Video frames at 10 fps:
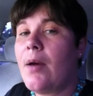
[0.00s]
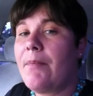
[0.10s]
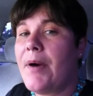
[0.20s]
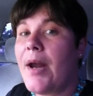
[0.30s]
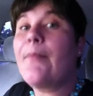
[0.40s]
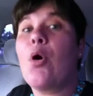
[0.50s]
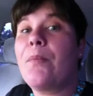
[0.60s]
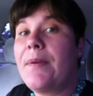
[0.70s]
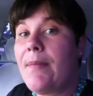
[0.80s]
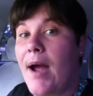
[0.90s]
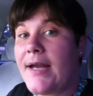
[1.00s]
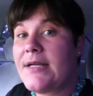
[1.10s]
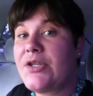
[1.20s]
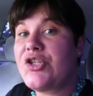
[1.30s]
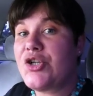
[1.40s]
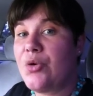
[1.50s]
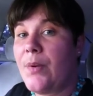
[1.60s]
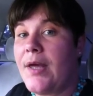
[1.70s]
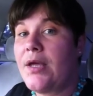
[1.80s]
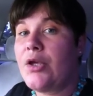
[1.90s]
but I'm open-minded to it.